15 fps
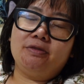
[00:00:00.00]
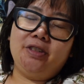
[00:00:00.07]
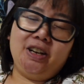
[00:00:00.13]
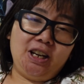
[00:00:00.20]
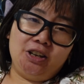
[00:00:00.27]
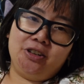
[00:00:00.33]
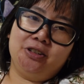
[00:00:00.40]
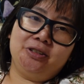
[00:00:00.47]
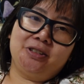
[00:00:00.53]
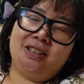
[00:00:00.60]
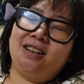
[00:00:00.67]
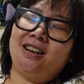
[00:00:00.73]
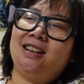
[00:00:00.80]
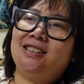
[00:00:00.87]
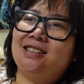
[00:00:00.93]
videos
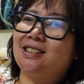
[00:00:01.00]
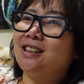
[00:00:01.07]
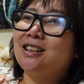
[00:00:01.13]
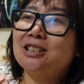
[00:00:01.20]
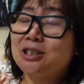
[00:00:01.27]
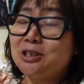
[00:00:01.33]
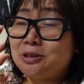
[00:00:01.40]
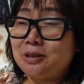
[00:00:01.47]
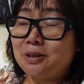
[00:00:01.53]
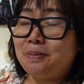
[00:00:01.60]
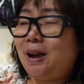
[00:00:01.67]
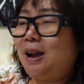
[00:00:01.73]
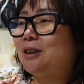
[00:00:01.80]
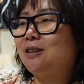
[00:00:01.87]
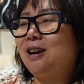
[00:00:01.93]
that I just listen to in the
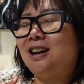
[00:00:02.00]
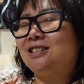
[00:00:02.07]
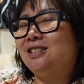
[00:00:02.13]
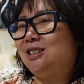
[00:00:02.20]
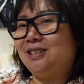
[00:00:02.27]
background.